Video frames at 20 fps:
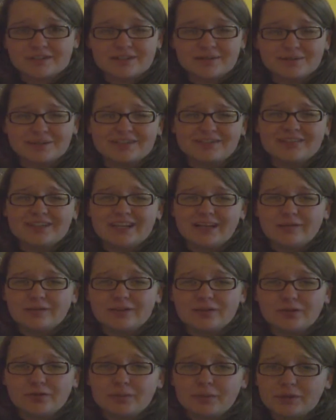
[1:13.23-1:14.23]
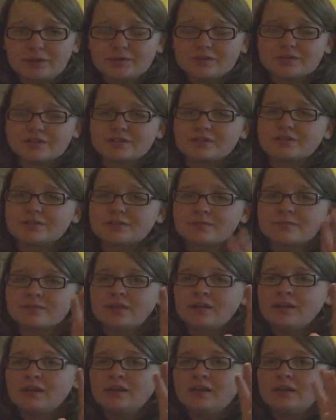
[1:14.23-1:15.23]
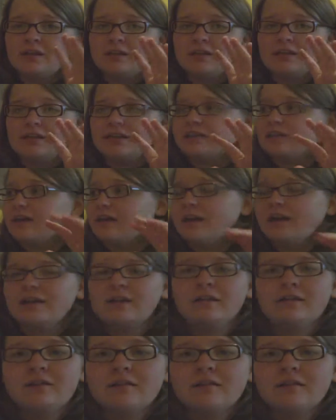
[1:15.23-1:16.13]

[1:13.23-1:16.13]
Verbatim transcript: They were giving out little posters in line,